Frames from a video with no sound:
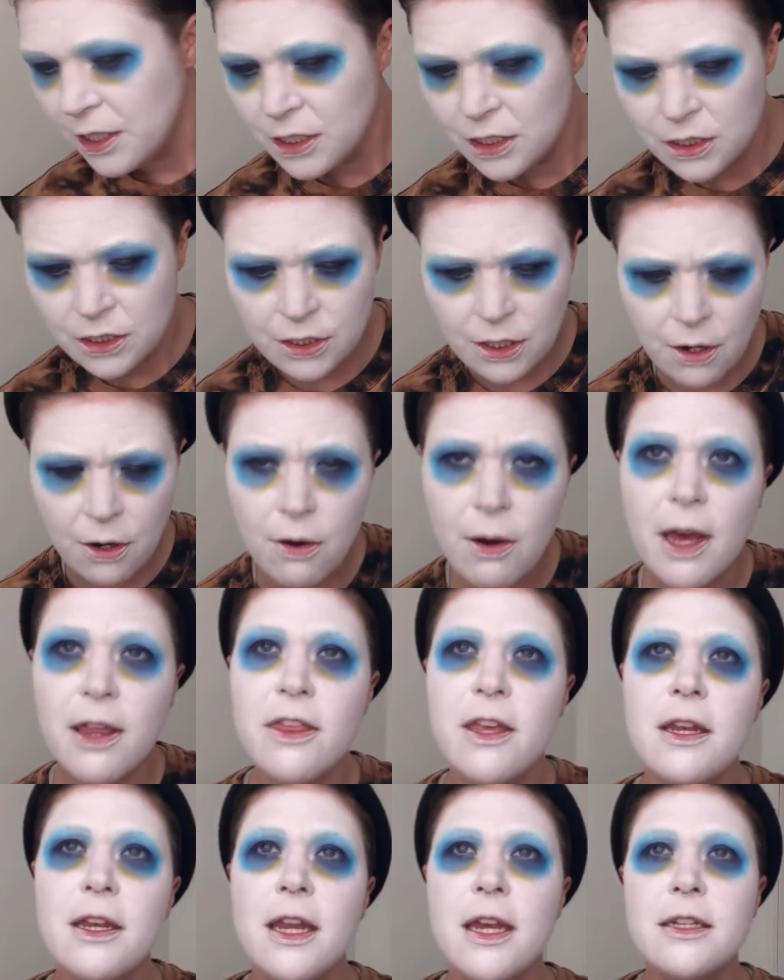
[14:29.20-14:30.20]
So I
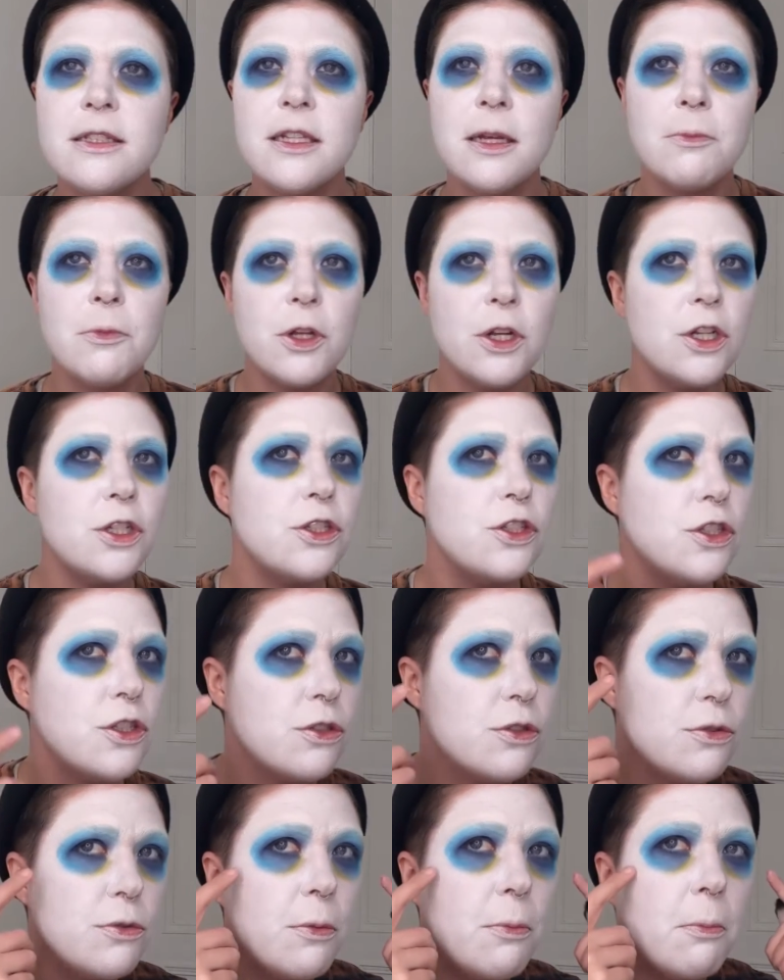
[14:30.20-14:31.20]
think next I'm gonna
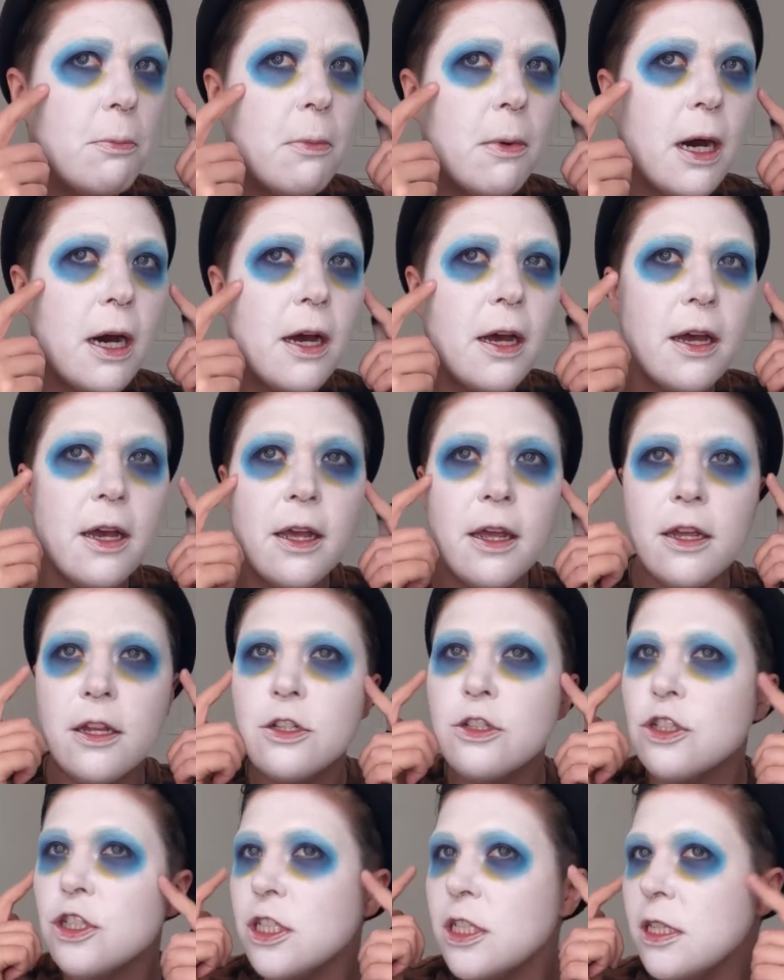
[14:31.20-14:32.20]
do my
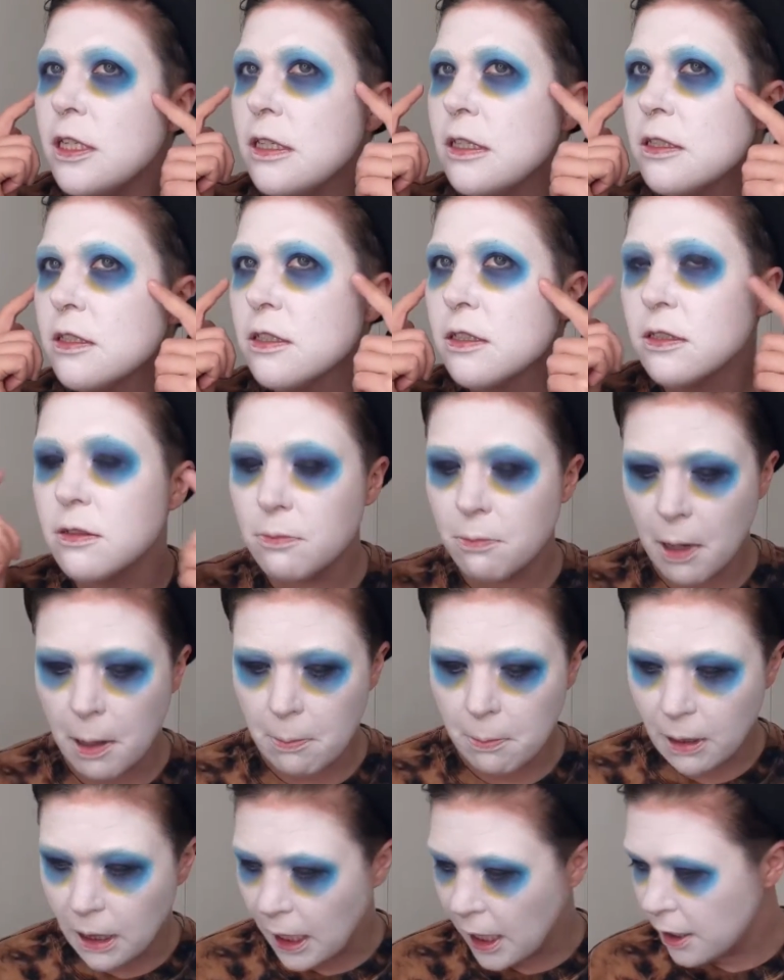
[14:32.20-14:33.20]
cheeks, my
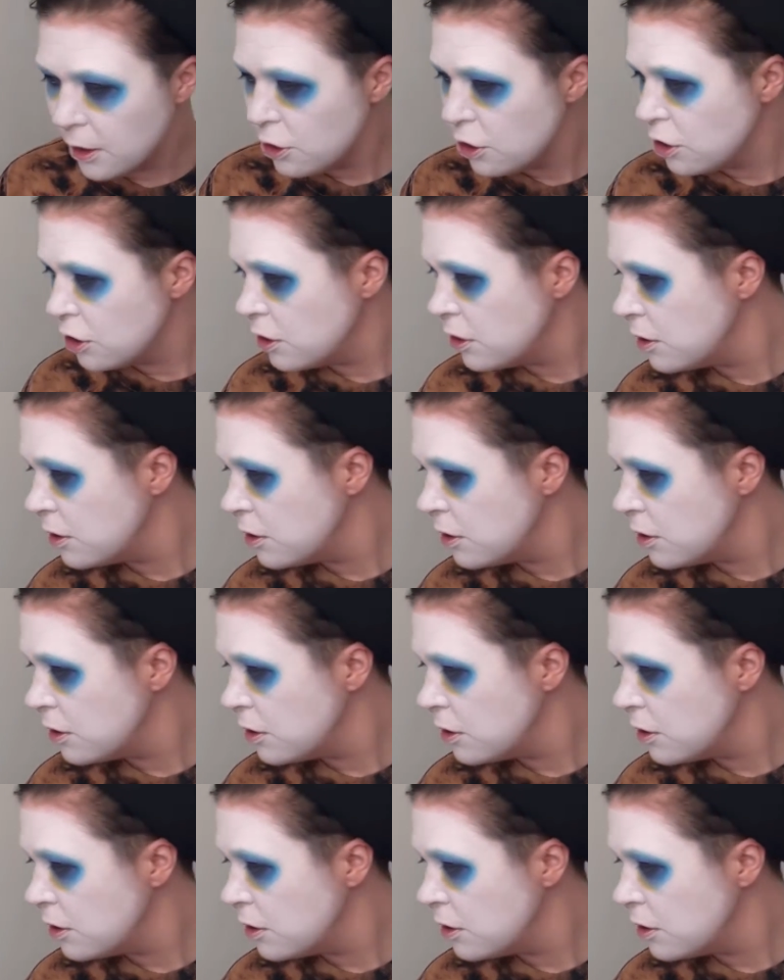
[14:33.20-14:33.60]
blush.